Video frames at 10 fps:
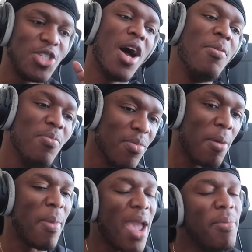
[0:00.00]
Some
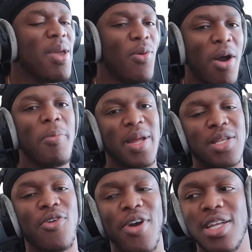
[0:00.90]
maybe were a
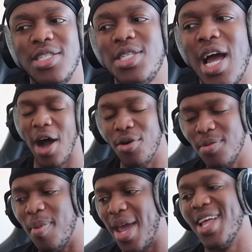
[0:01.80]
bit cringe, I'll
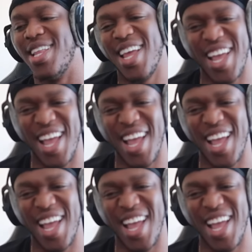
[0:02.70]
admit.